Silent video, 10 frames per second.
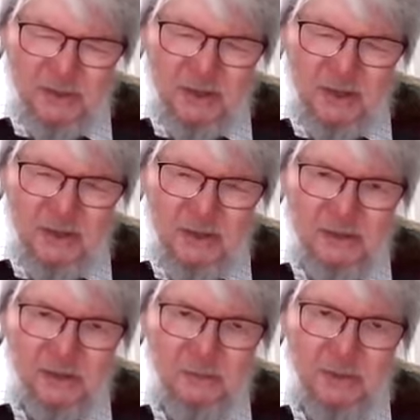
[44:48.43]
I needed
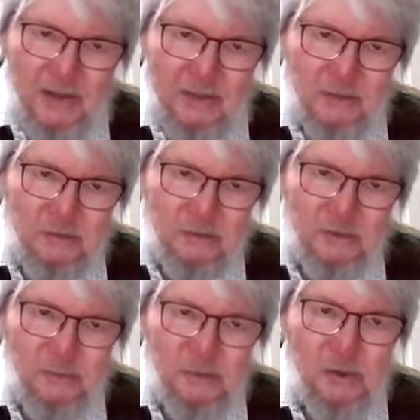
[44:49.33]
some lateral
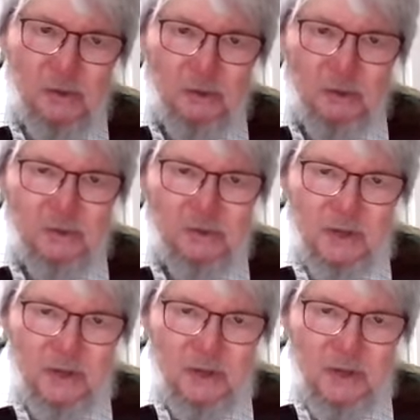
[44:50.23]
support
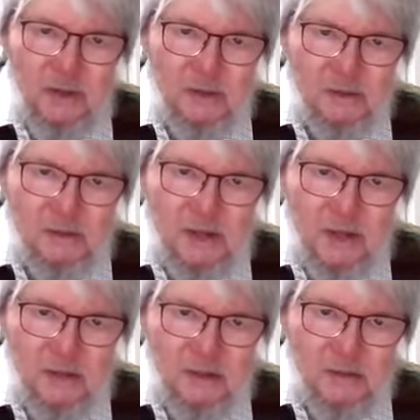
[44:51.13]
because I
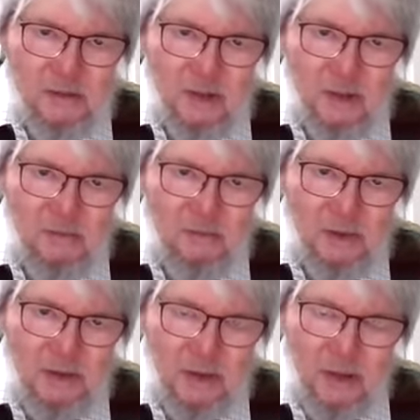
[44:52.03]
tended to kind of
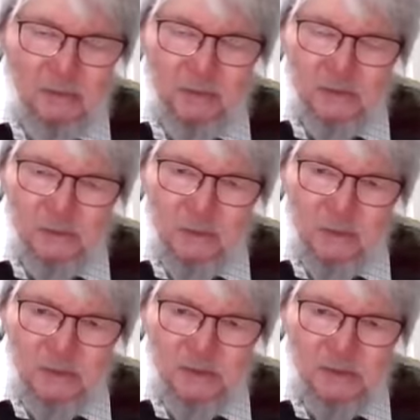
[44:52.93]
lean over to
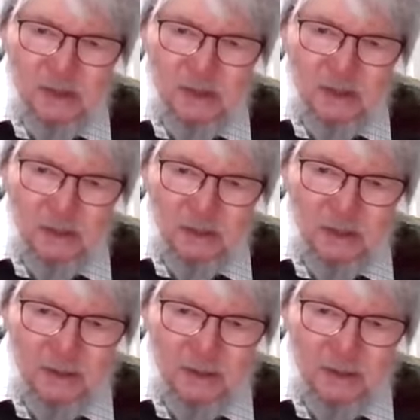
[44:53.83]
one side.